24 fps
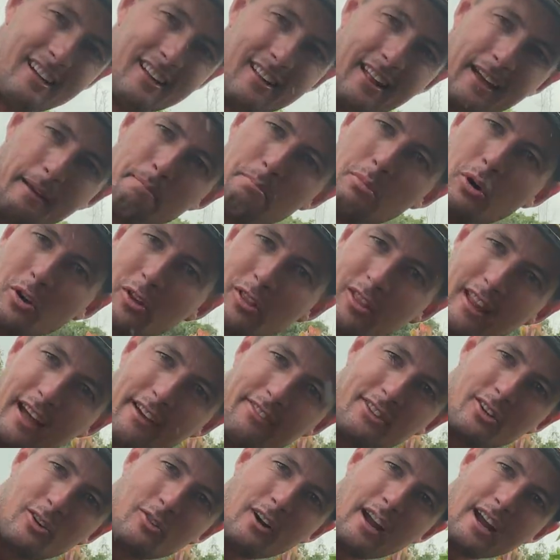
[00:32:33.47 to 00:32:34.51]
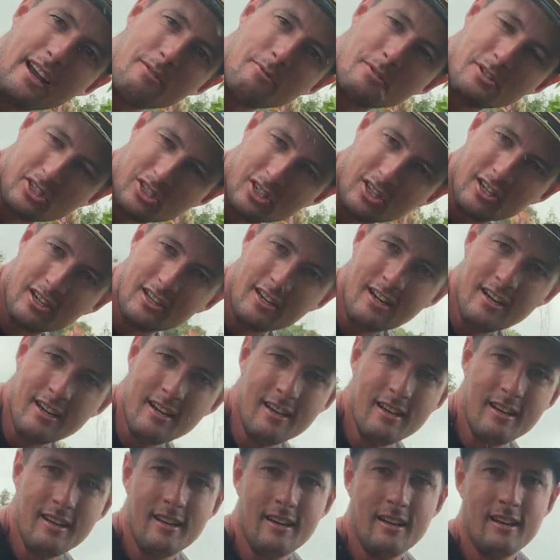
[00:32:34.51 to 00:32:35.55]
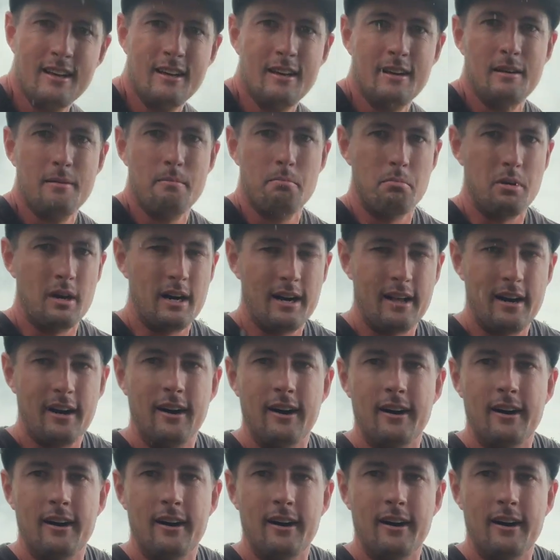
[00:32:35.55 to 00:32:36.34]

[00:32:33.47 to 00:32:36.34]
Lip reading: Like both left to right was good, but